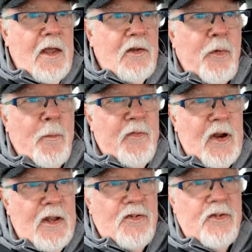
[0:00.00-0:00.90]
it's from a
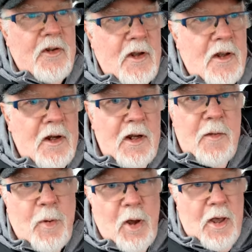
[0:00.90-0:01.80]
village
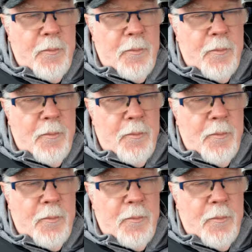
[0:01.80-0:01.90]
nearby,